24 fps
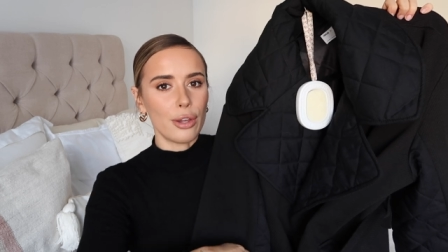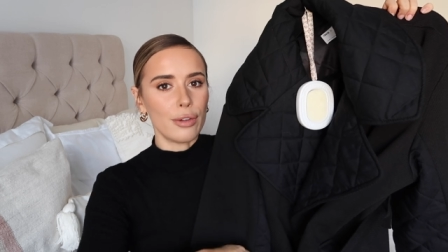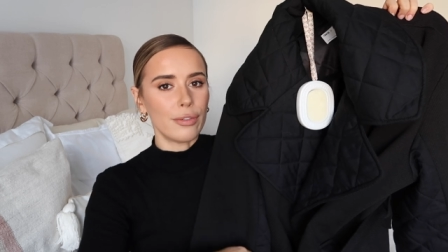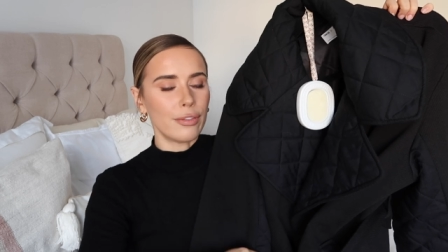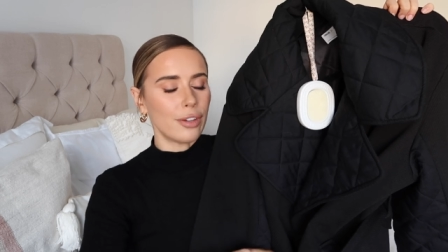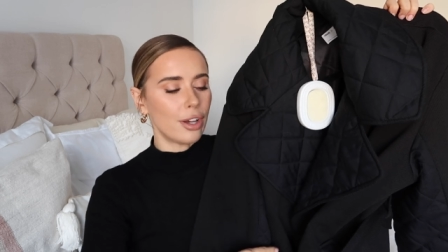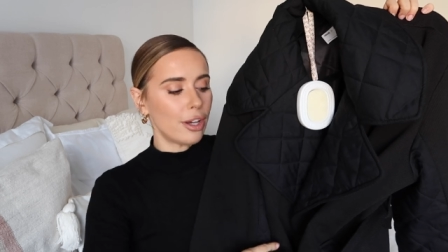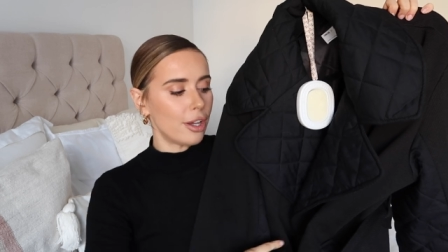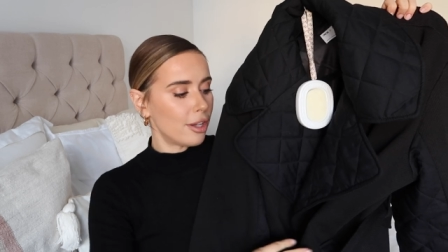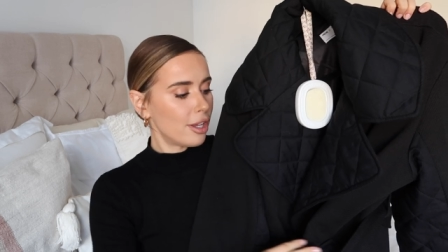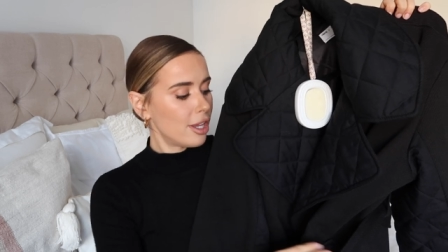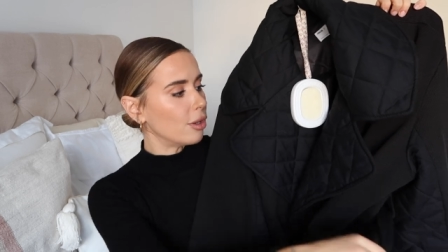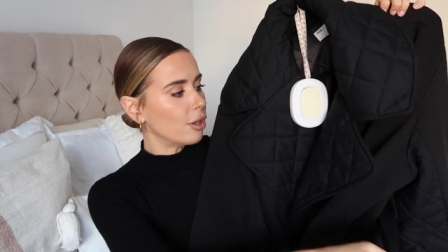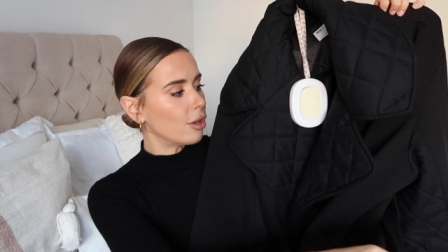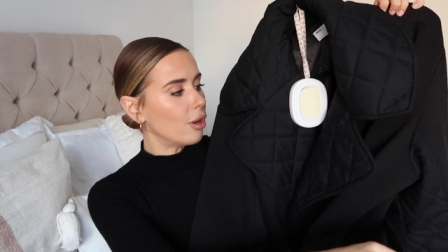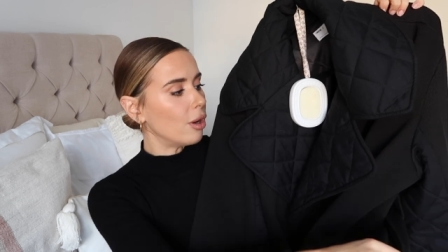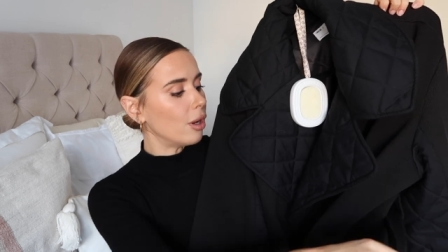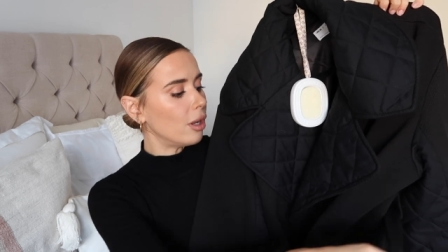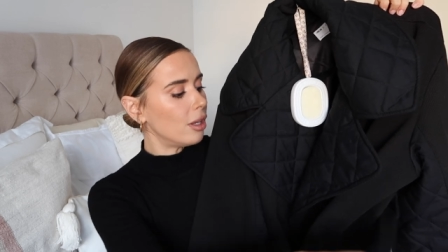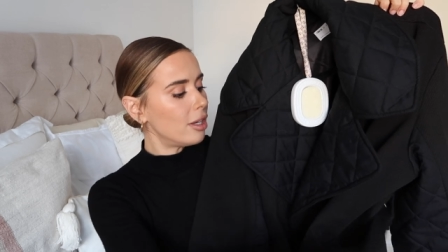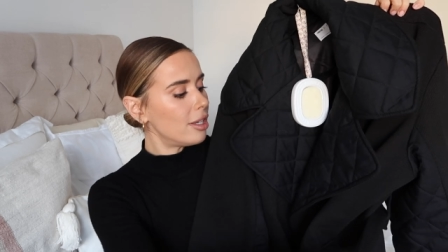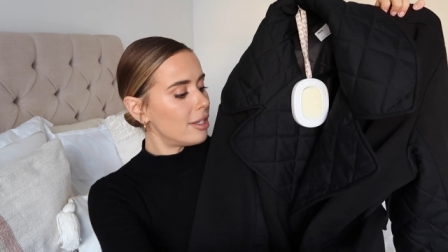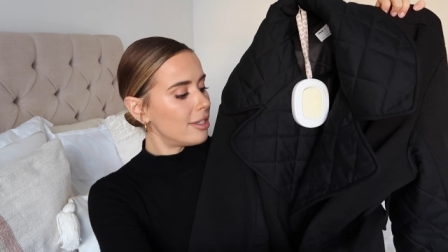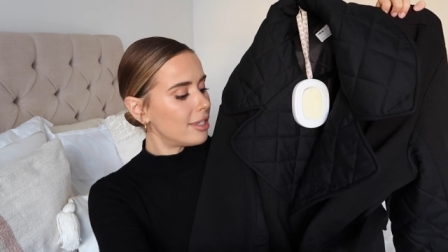over the
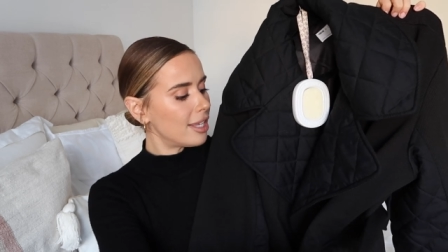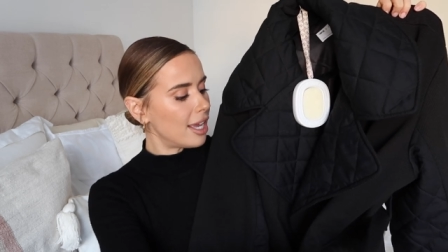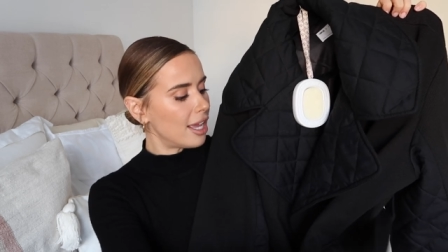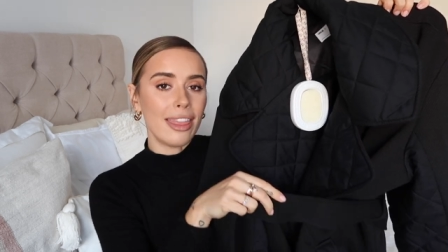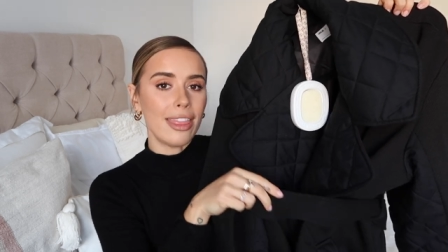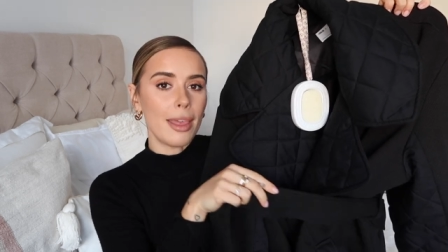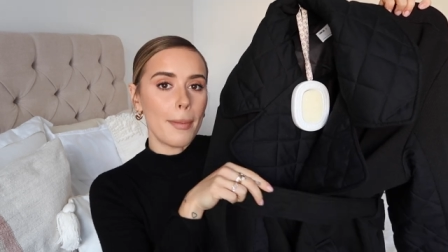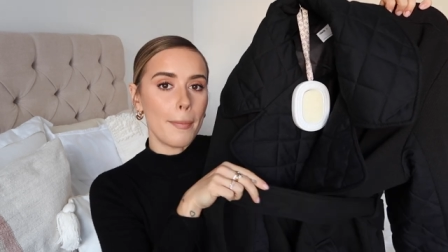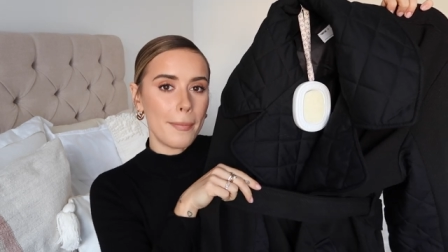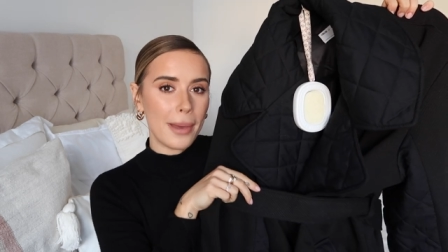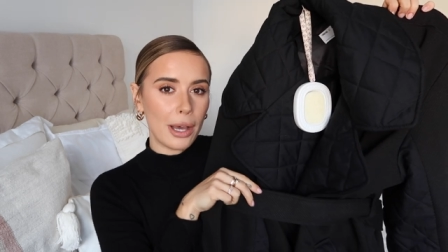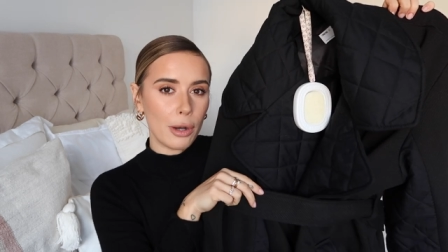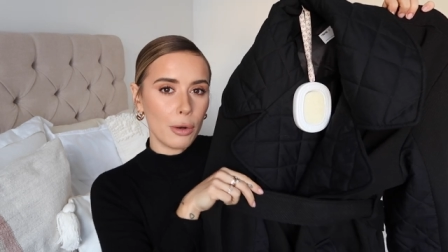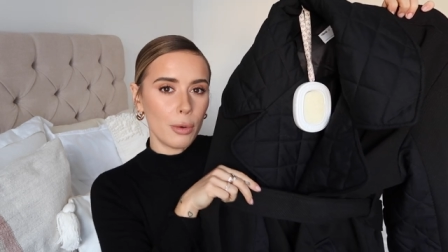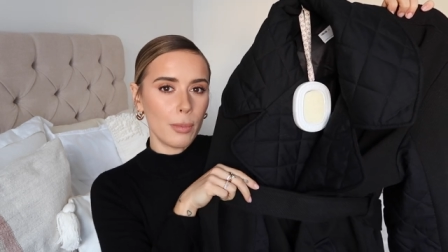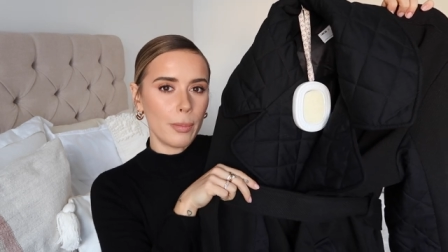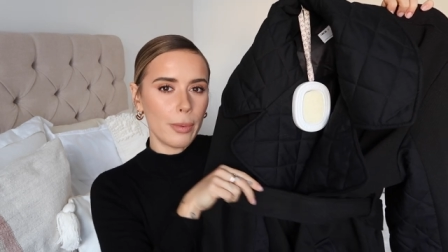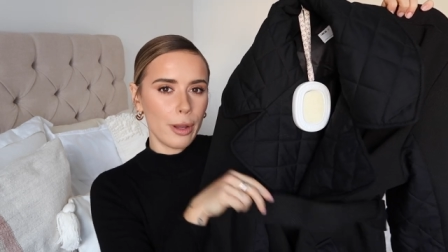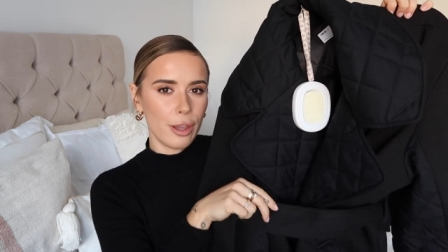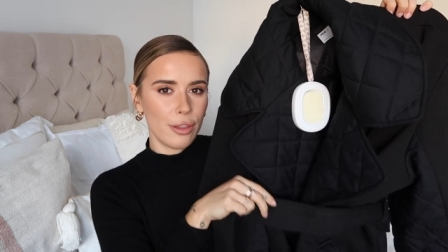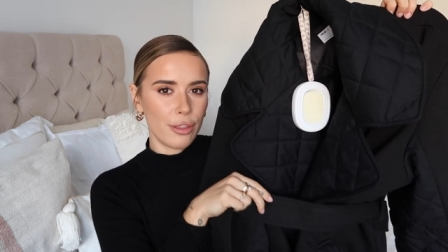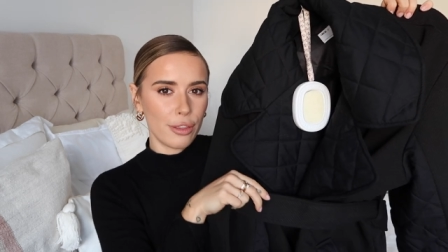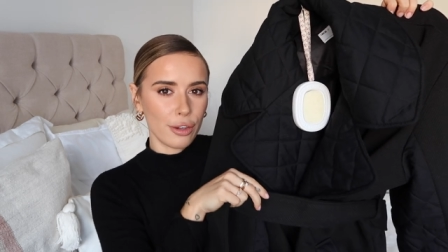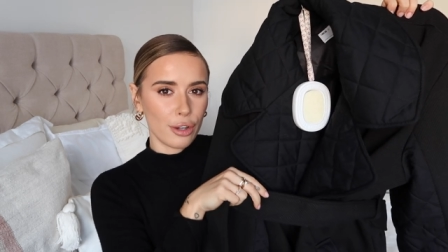collars and then
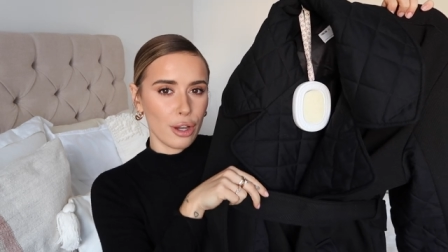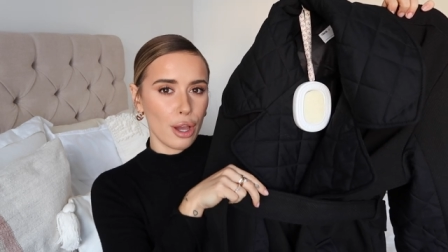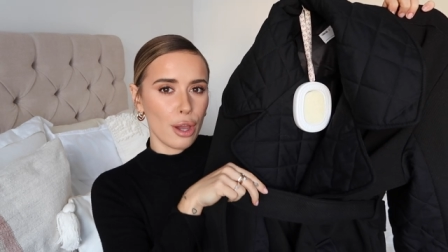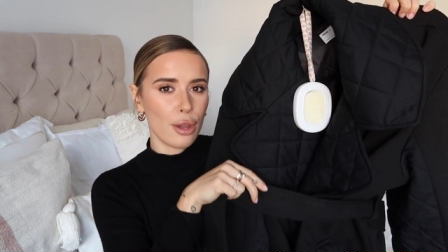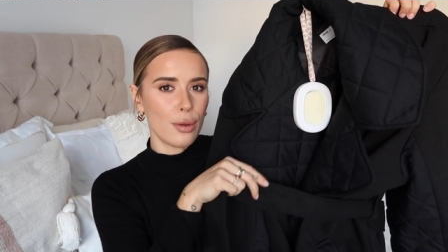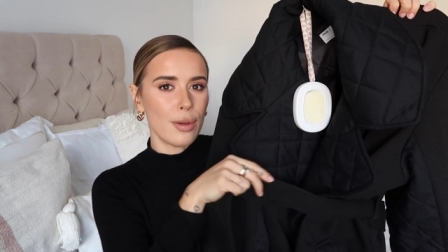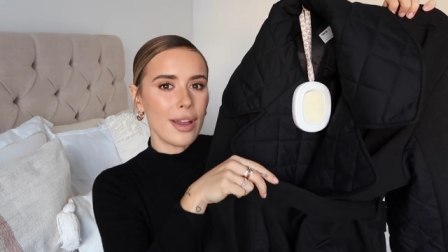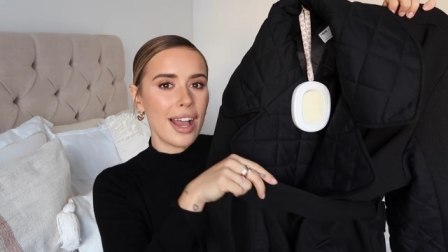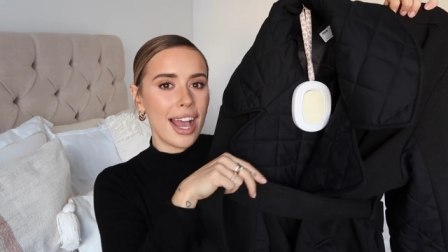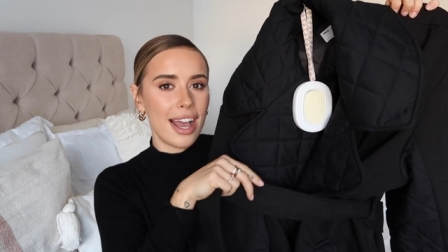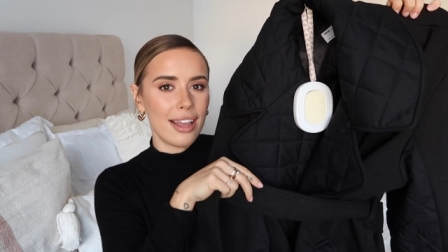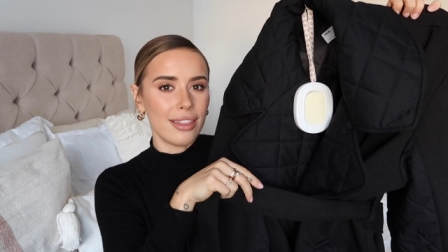belt both the coat